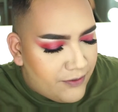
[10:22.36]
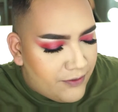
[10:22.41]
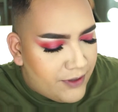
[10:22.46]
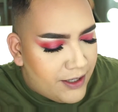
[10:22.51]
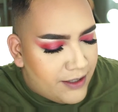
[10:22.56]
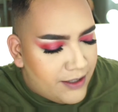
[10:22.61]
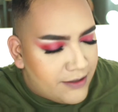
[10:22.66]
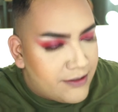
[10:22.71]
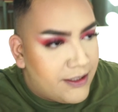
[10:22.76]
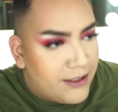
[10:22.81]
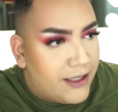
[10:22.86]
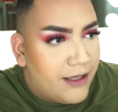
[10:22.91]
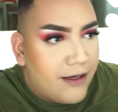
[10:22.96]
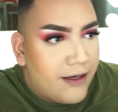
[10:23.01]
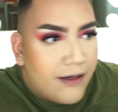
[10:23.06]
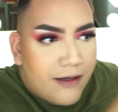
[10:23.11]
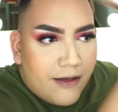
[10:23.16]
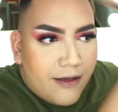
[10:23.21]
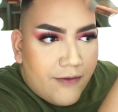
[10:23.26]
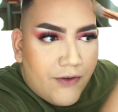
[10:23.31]
you guys. Like,
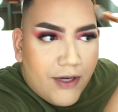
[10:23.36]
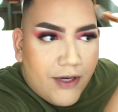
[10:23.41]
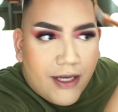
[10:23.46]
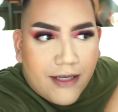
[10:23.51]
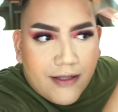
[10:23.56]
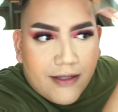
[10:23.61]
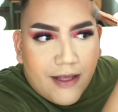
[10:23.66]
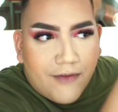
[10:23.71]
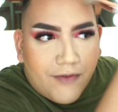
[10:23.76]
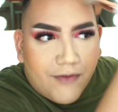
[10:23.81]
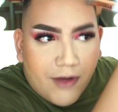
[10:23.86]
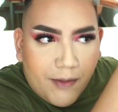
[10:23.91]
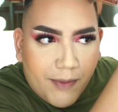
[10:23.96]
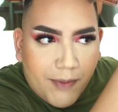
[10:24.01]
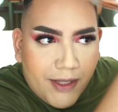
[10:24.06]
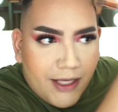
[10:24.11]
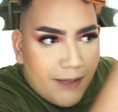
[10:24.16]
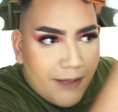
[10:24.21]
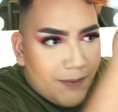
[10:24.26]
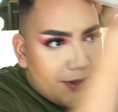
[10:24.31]
if you guys have not
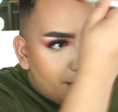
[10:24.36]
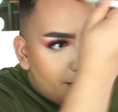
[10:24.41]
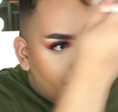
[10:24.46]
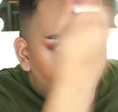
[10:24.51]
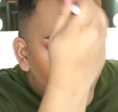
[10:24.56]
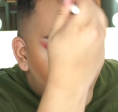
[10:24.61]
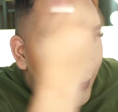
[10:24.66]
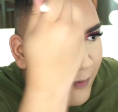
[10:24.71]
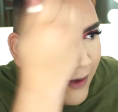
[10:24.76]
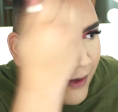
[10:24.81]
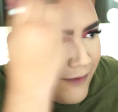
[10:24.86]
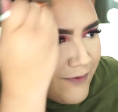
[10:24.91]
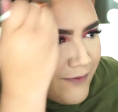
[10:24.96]
been keeping up with my